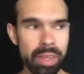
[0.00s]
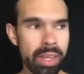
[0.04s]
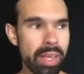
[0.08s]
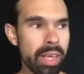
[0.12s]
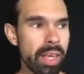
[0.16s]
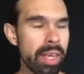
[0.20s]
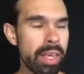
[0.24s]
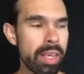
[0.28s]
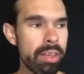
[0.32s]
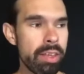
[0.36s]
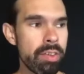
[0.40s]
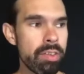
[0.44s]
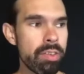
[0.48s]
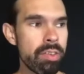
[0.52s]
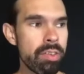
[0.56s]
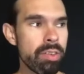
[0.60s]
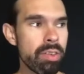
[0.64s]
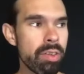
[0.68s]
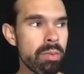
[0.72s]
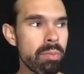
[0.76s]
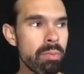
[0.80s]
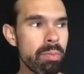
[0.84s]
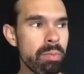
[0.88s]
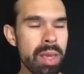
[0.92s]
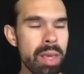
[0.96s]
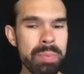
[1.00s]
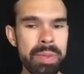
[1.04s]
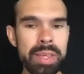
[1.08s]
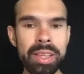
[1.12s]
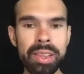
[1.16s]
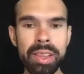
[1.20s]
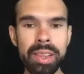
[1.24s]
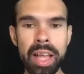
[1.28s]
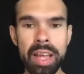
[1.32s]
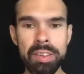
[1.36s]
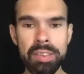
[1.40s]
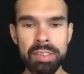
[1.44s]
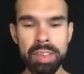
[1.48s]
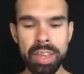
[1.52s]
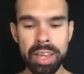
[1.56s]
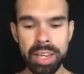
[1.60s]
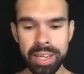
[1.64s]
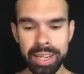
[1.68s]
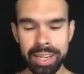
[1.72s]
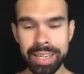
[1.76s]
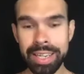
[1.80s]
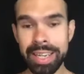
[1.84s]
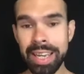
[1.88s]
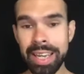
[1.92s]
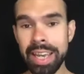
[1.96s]
is maybe less like
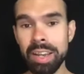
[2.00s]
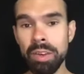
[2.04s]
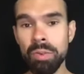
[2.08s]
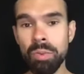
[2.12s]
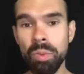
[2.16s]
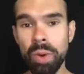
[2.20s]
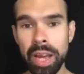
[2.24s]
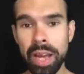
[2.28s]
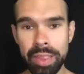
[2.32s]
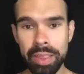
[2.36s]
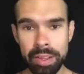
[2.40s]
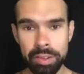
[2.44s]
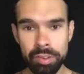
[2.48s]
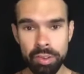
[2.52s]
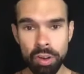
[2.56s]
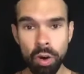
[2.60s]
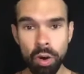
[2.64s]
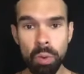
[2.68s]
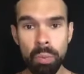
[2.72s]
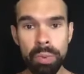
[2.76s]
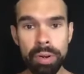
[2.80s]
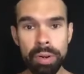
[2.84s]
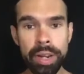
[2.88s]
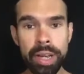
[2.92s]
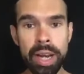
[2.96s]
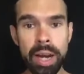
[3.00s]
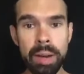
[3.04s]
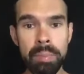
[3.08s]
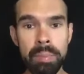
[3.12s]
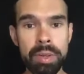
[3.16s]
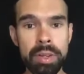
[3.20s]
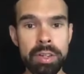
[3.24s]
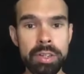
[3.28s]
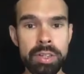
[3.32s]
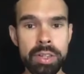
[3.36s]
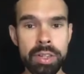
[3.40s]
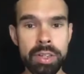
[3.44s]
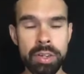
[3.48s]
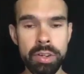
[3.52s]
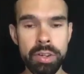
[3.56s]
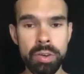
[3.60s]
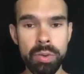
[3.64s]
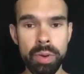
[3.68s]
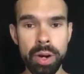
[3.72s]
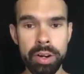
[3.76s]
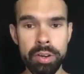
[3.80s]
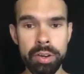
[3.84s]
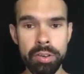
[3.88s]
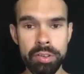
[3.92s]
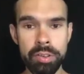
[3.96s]
a gateway that's opening up into new
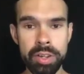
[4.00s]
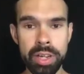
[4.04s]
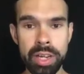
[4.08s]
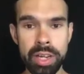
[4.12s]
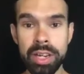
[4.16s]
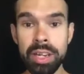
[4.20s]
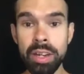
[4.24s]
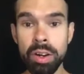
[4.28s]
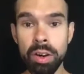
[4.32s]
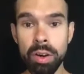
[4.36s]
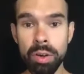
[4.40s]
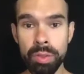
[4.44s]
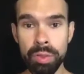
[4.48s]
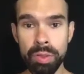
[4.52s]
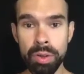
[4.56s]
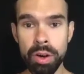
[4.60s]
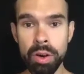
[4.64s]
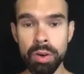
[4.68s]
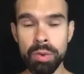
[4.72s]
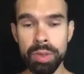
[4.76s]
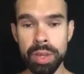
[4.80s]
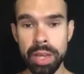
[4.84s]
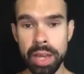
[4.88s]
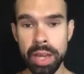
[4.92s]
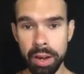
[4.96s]
understanding, although